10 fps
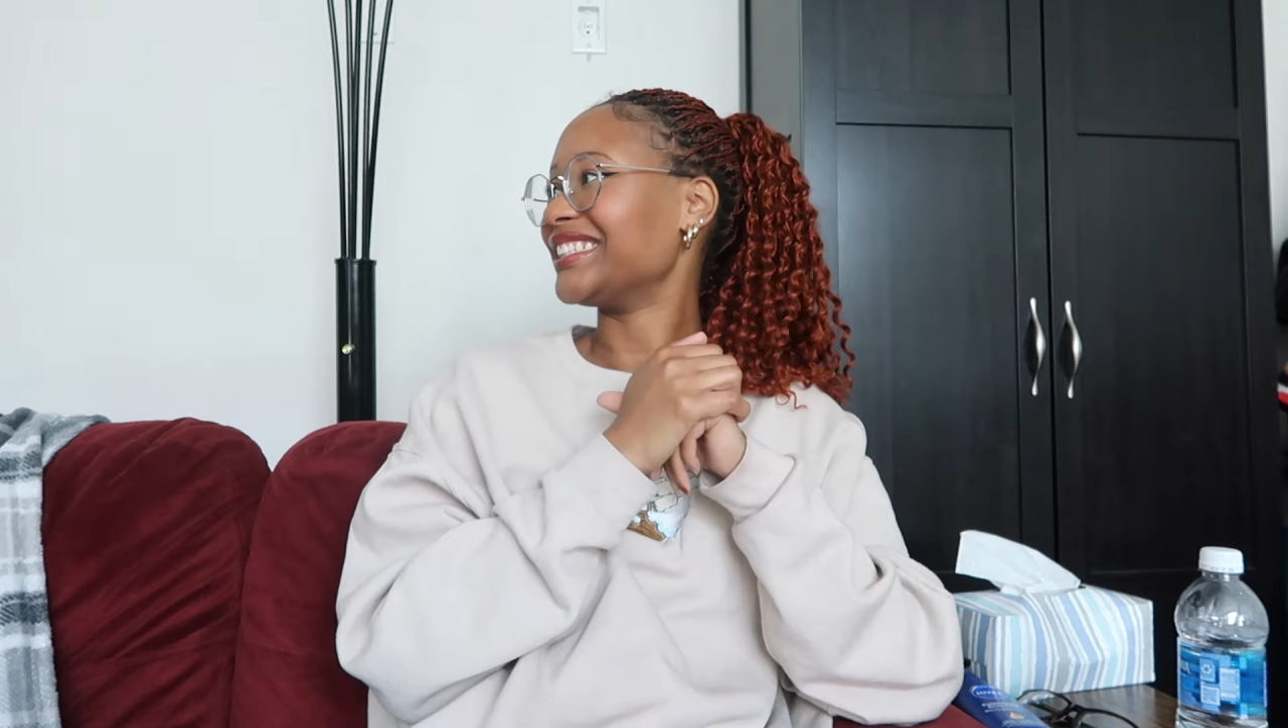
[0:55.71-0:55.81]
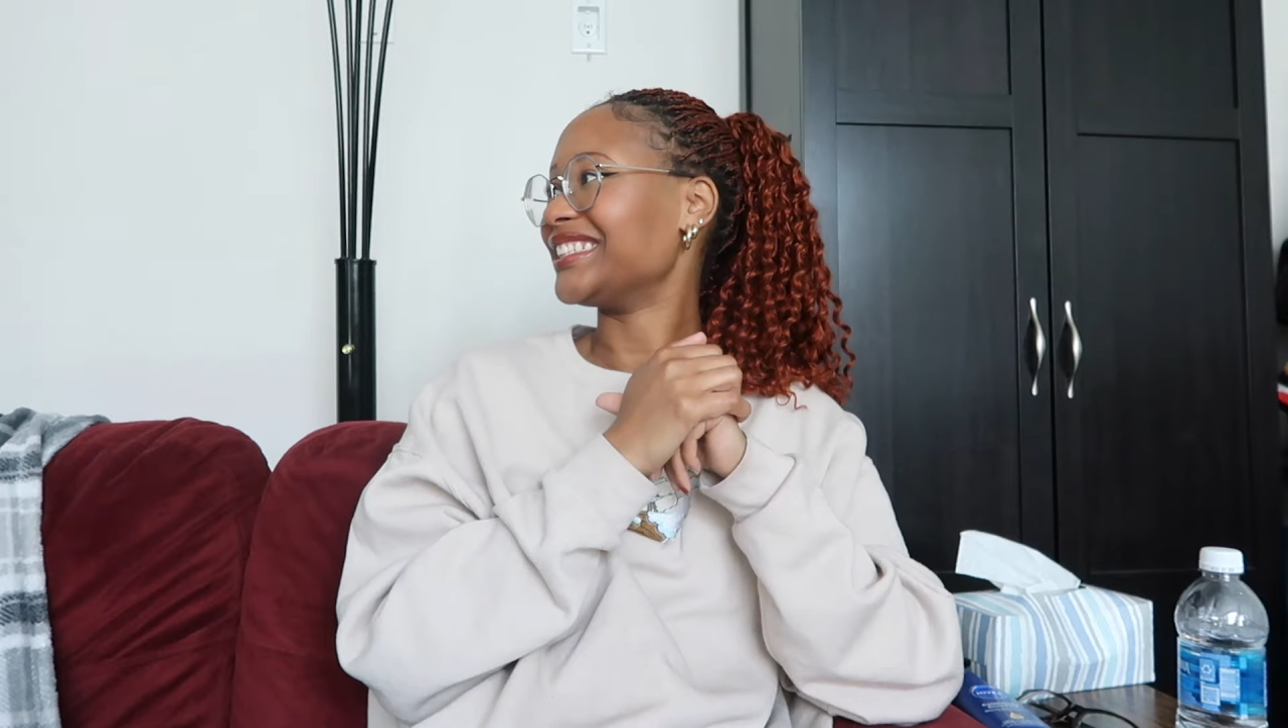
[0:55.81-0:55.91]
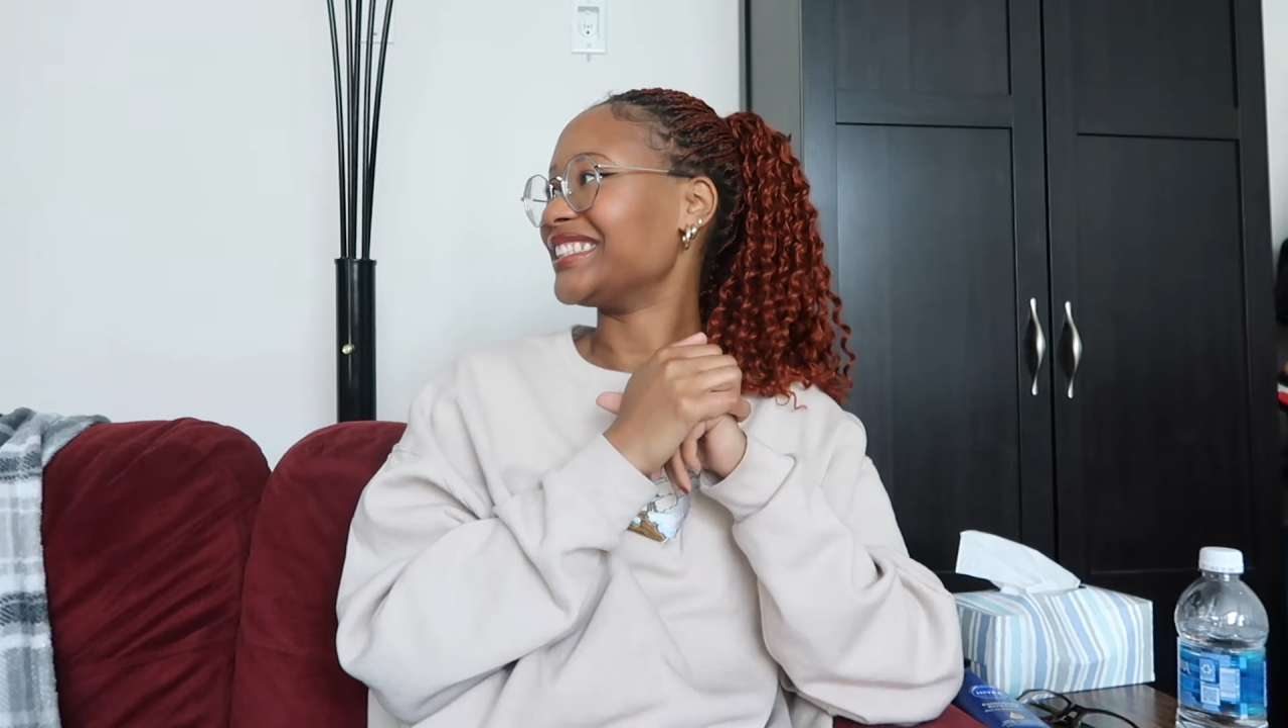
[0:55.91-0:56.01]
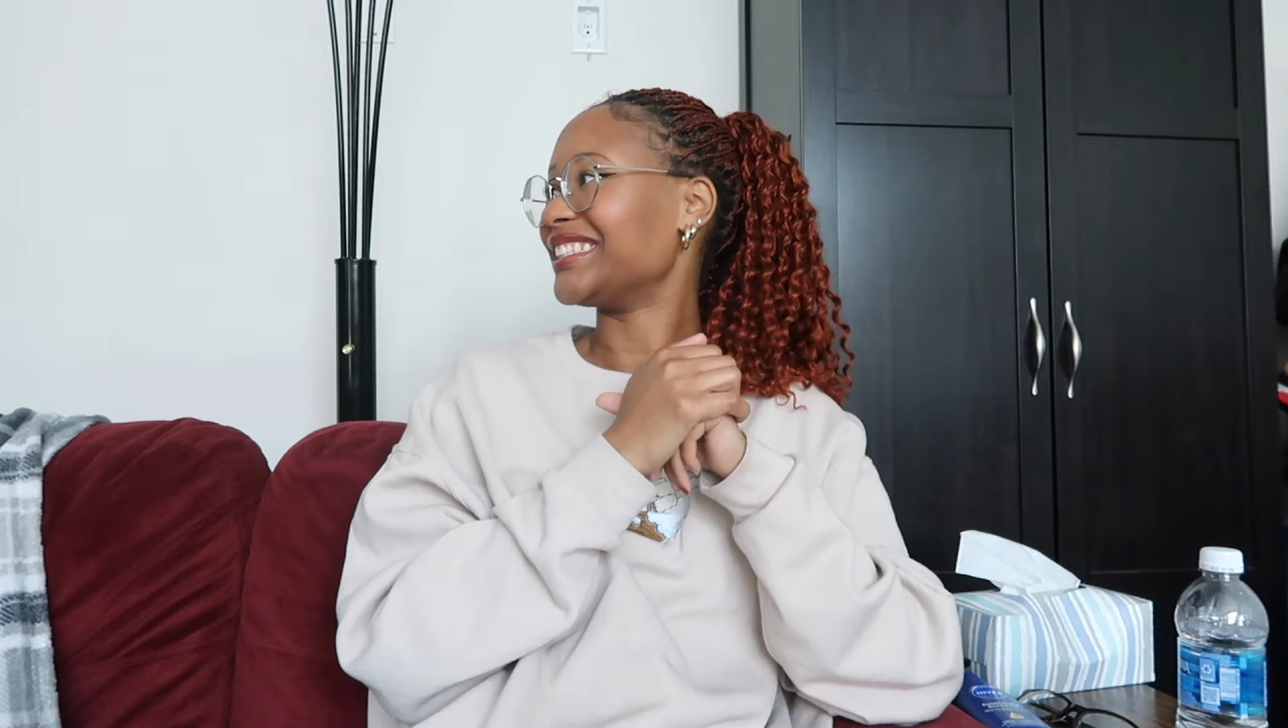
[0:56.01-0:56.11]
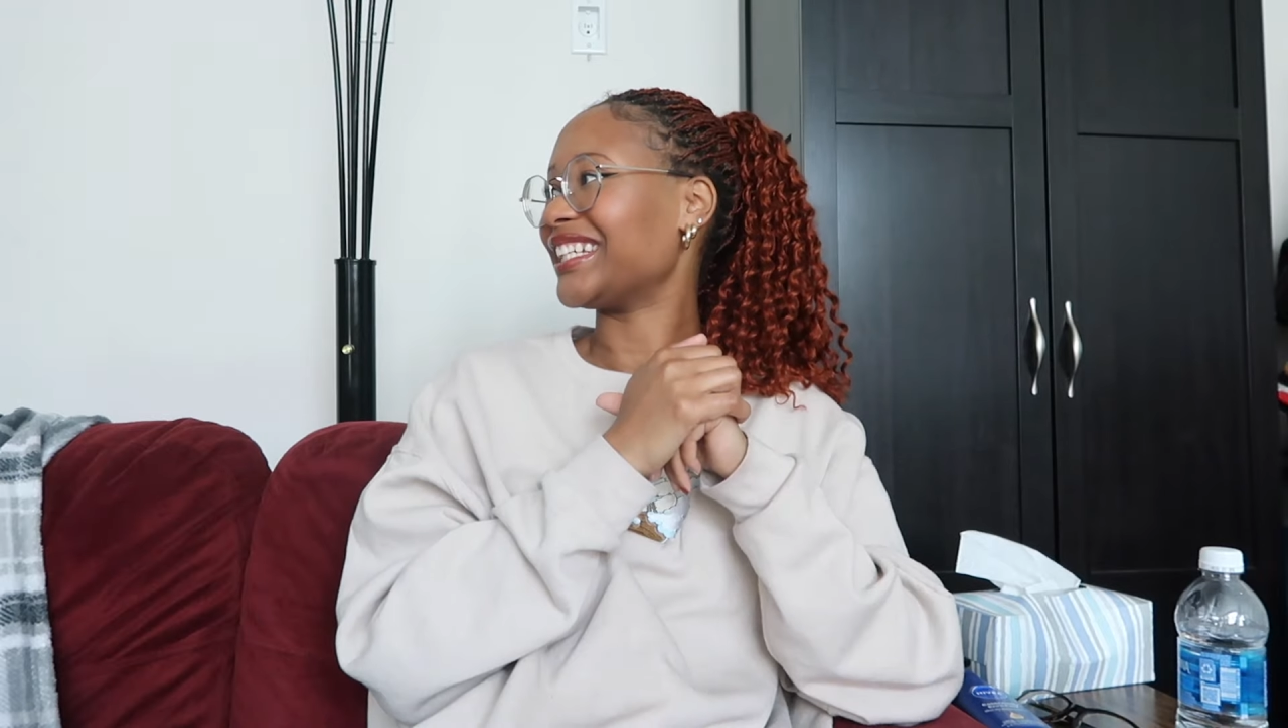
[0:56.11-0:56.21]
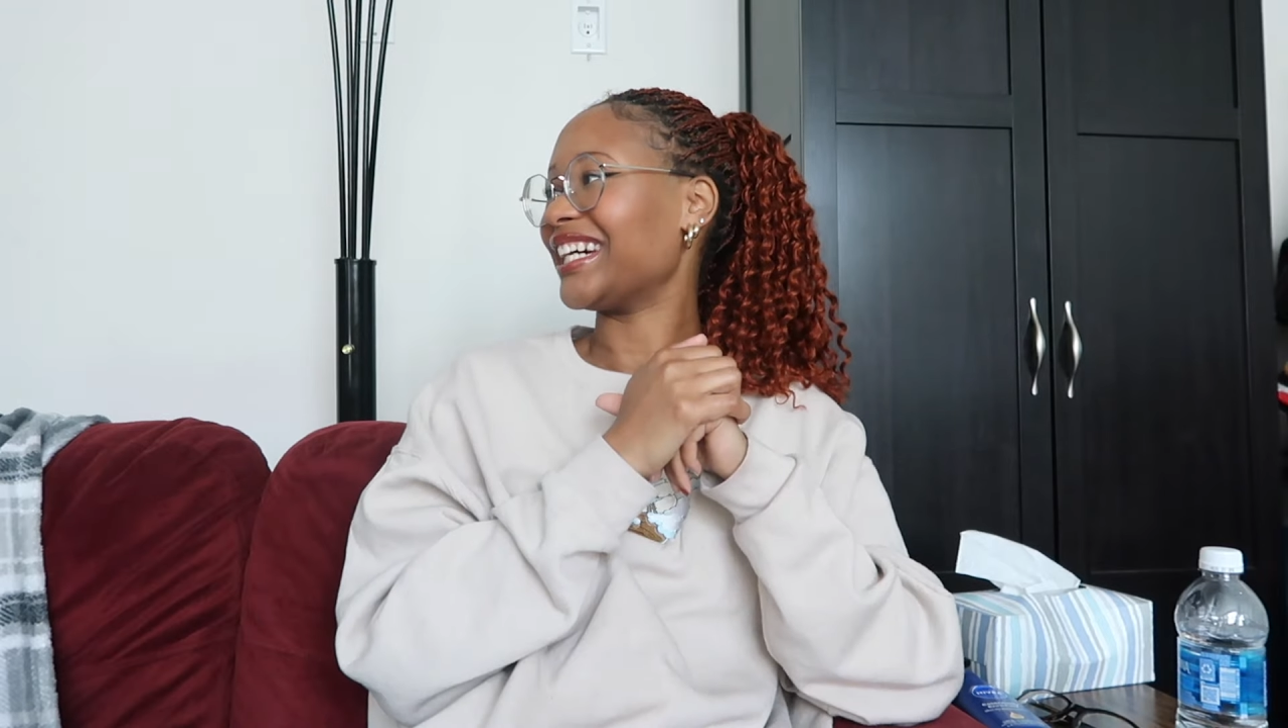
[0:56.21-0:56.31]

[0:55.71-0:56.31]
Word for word: Yeah.